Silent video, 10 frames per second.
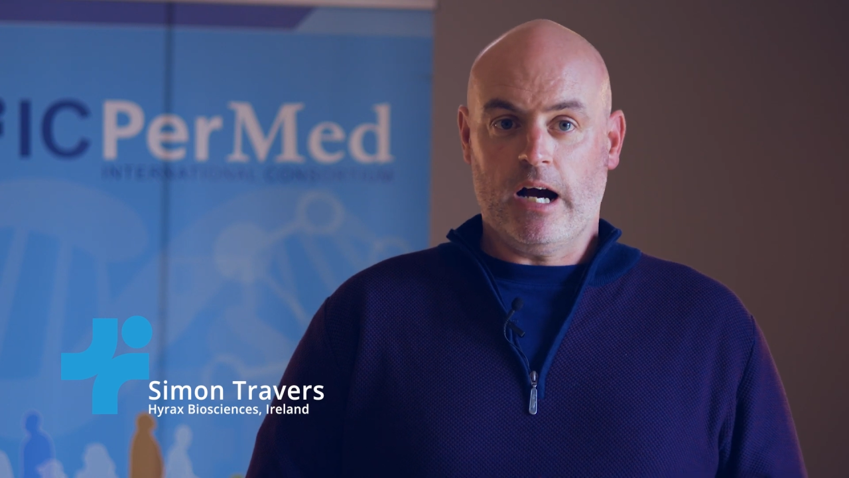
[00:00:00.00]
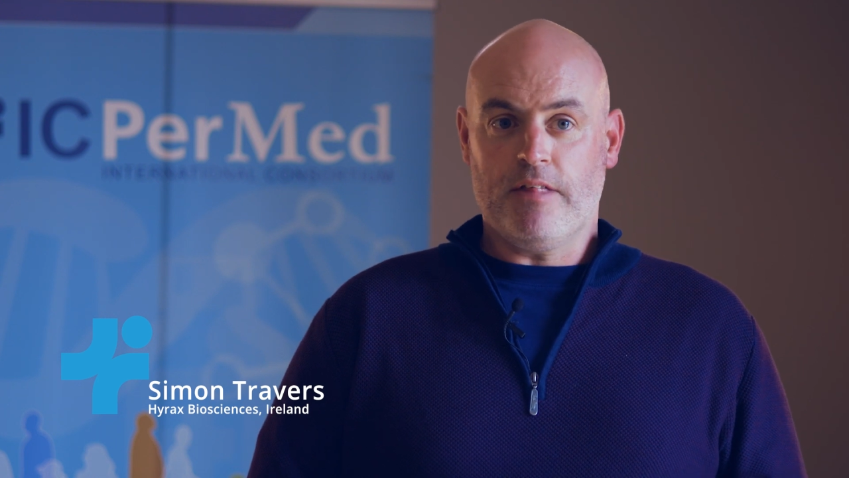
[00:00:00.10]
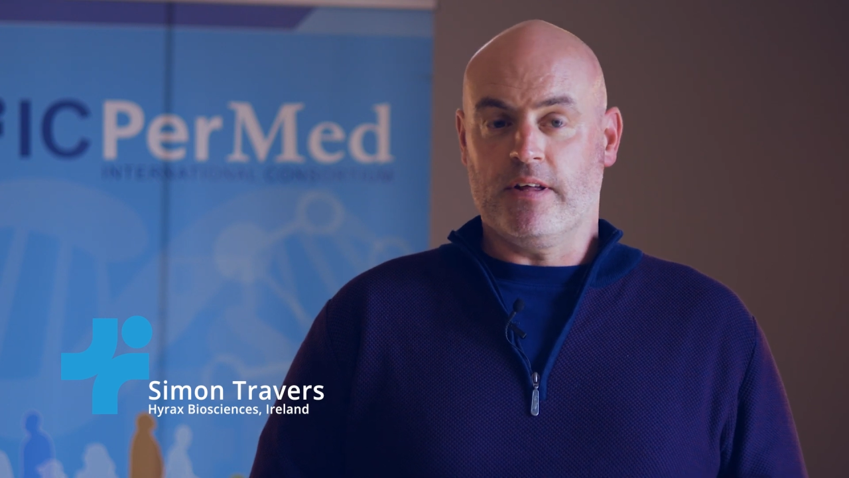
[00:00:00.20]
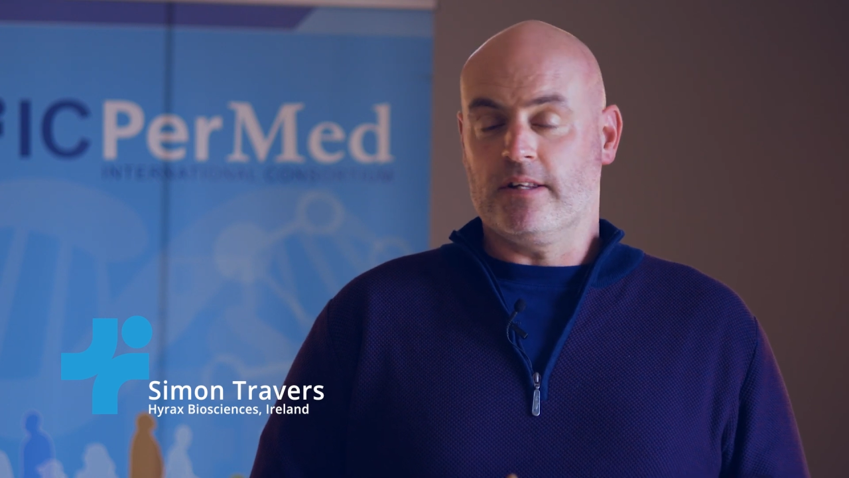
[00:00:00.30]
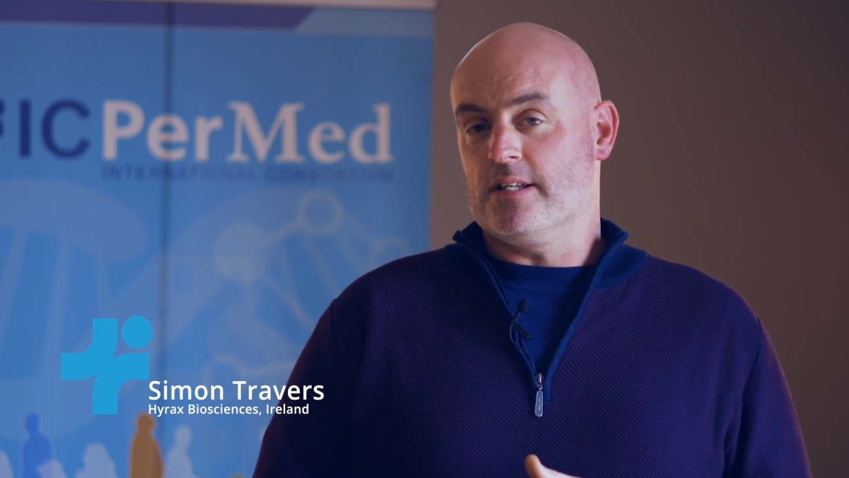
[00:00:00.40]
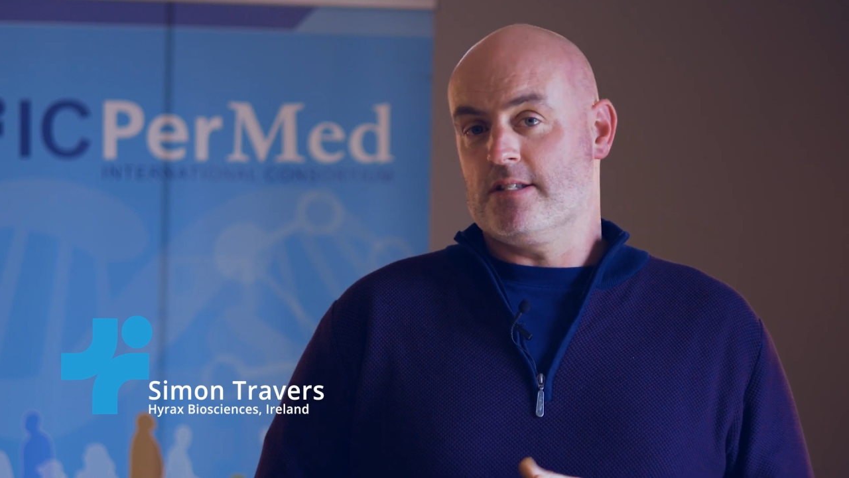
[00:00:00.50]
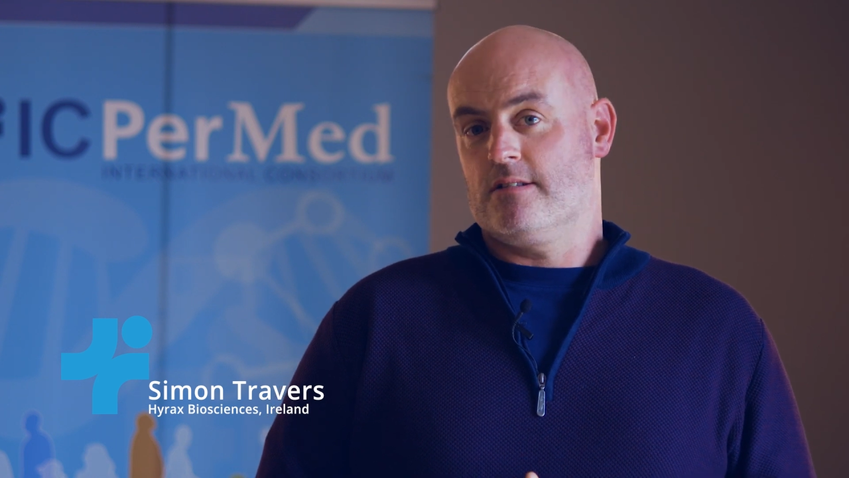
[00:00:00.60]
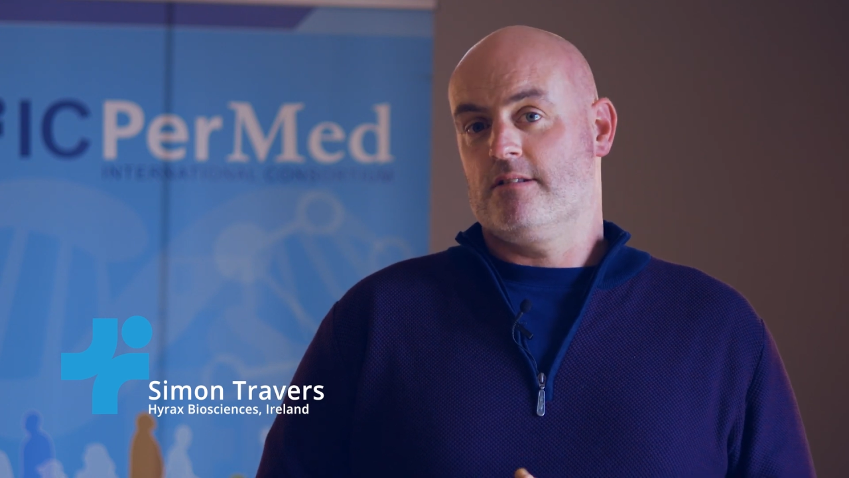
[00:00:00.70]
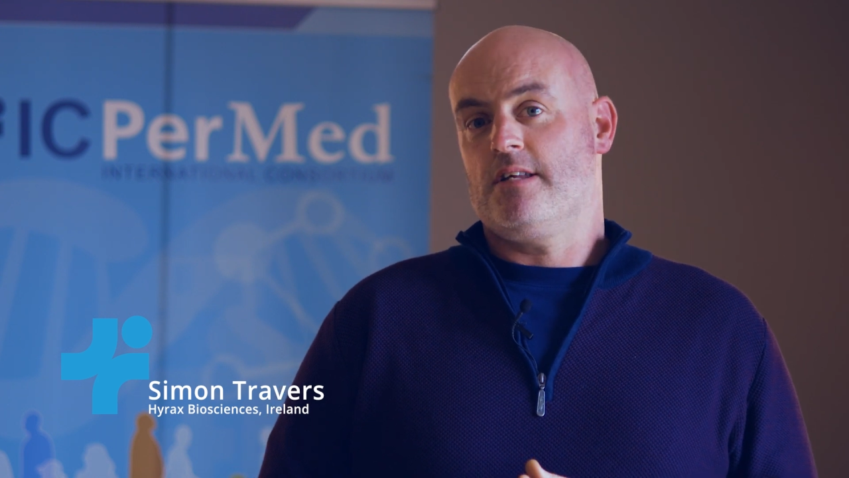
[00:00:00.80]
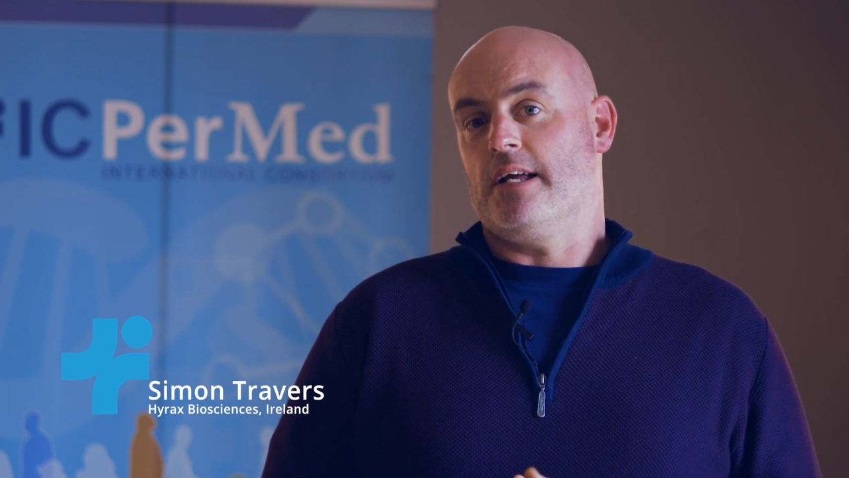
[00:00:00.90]
I think these
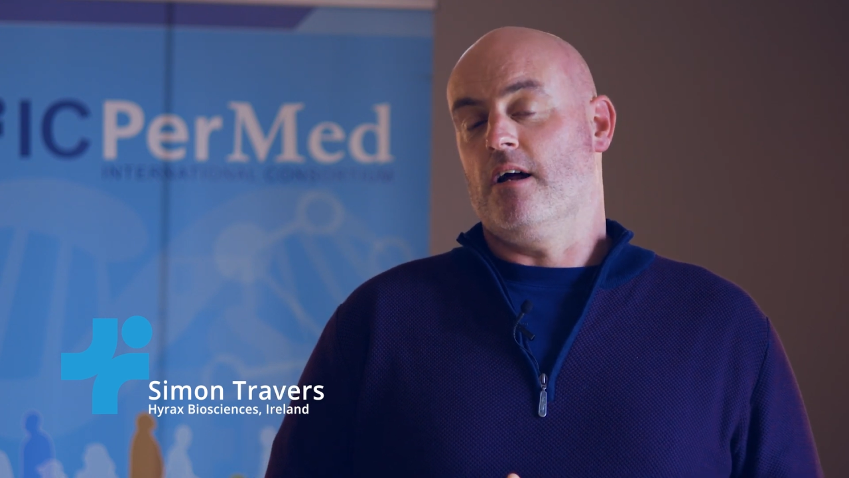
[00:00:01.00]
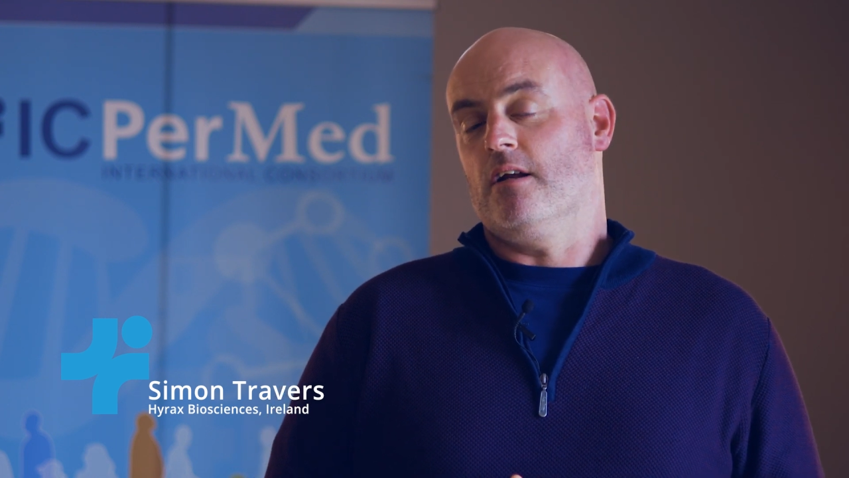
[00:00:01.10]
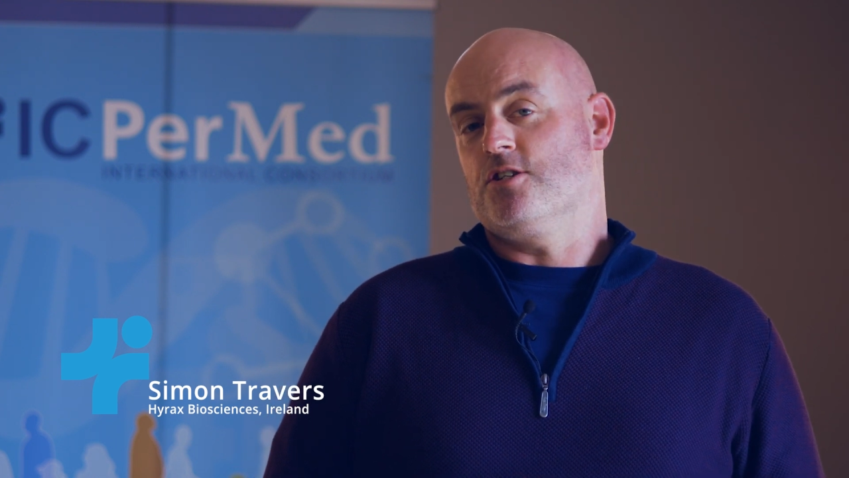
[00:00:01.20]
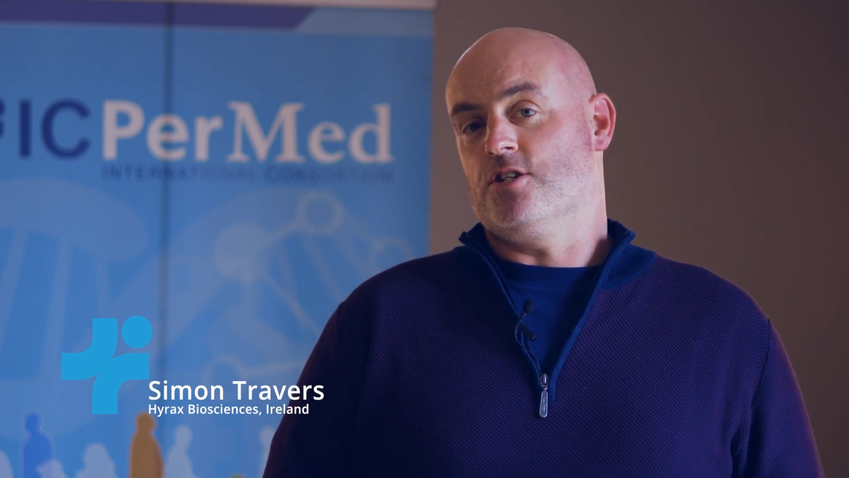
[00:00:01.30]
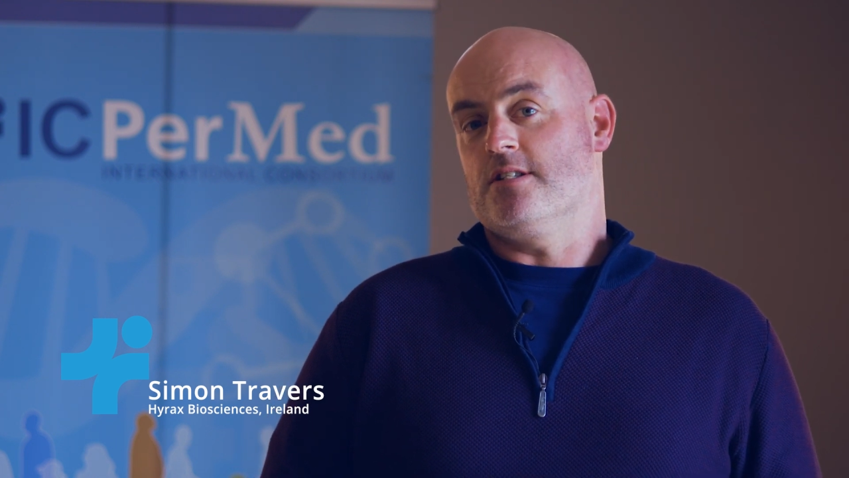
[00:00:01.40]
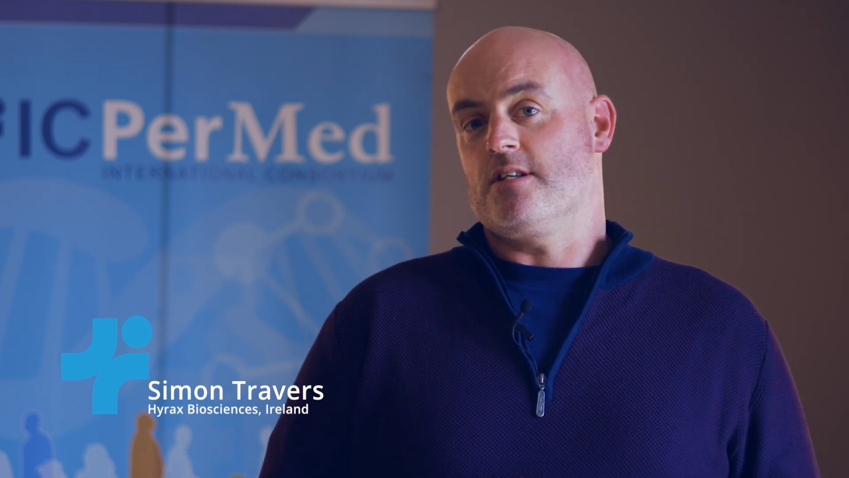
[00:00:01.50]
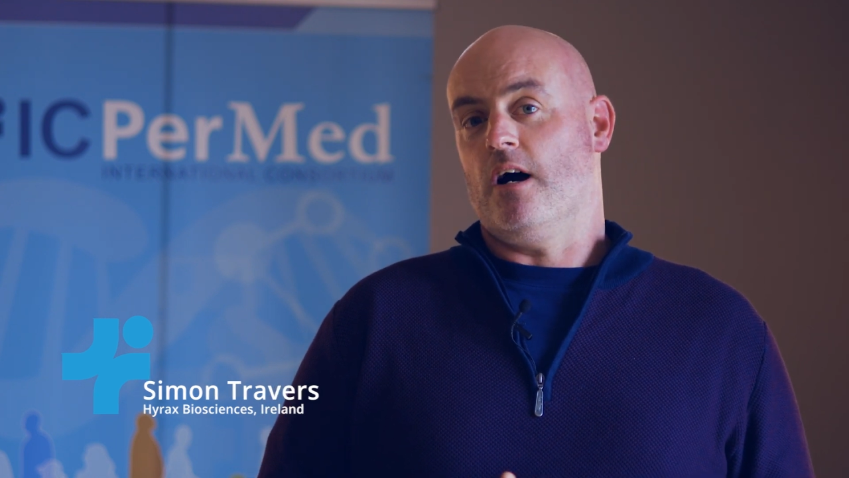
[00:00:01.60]
technologies